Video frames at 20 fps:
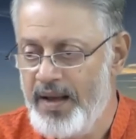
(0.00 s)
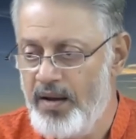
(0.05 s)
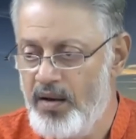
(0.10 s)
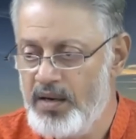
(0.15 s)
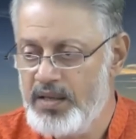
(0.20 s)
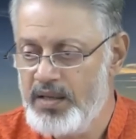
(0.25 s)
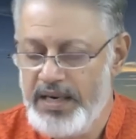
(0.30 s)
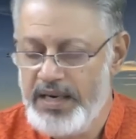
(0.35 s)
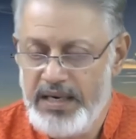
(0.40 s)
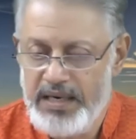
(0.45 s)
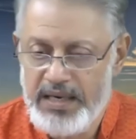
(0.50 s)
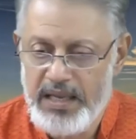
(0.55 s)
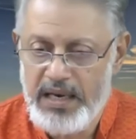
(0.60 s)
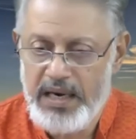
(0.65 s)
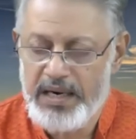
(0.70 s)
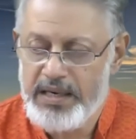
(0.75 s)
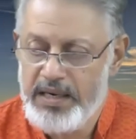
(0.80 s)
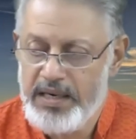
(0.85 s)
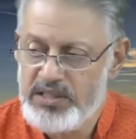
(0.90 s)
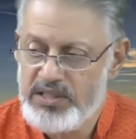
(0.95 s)
or the
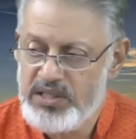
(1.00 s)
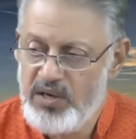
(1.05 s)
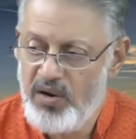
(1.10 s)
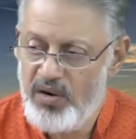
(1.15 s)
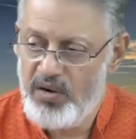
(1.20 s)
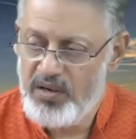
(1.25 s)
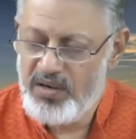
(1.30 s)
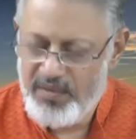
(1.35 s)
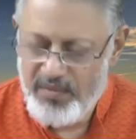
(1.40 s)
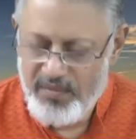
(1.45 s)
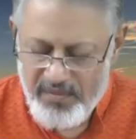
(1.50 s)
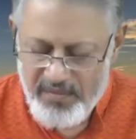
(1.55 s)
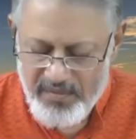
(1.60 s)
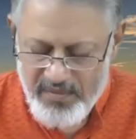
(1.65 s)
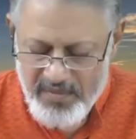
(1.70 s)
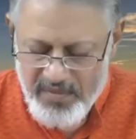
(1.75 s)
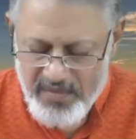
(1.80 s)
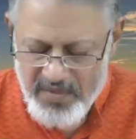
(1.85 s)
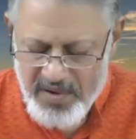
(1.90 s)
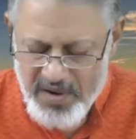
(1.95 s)
intellect has not
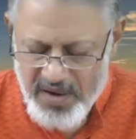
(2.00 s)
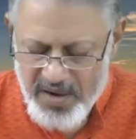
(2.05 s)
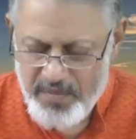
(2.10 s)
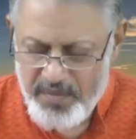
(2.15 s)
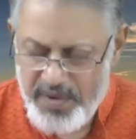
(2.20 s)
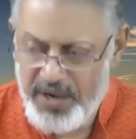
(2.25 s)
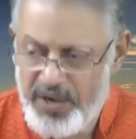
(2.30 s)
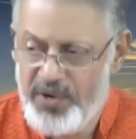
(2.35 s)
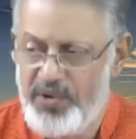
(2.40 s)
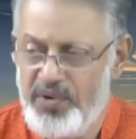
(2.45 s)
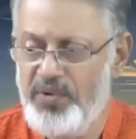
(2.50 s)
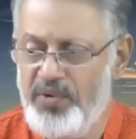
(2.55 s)
coming